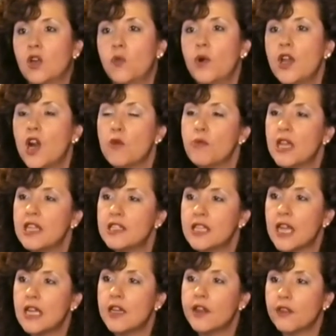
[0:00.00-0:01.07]
We are
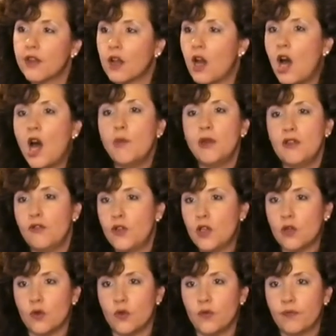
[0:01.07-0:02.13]
maintaining the common
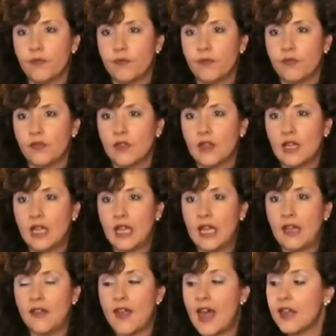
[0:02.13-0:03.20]
view,
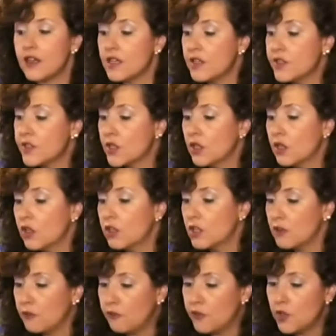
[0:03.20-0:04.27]
and that is
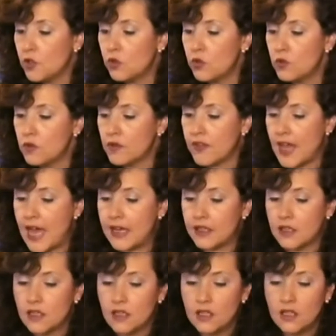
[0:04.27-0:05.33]
the view
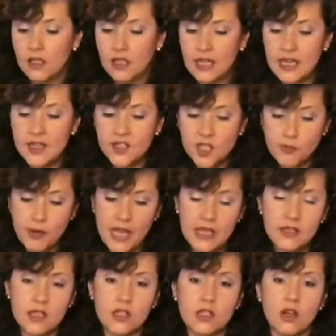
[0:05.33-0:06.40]
that is
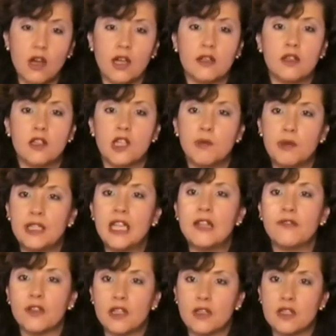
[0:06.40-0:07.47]
dependent on the
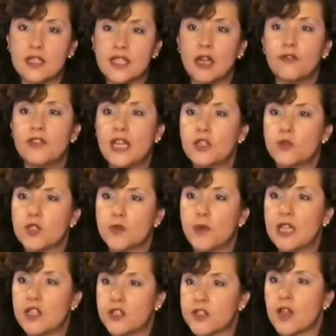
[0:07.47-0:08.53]
belief in self nature as
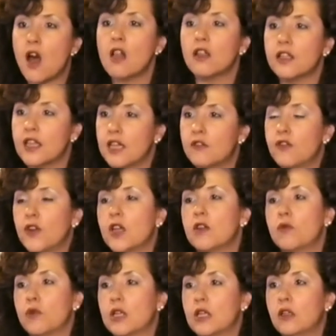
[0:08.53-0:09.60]
being solid and
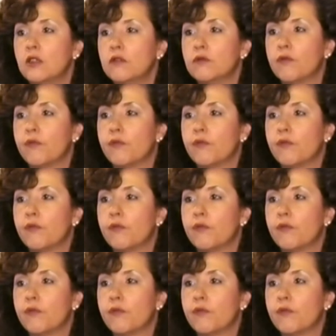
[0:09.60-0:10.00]
very real,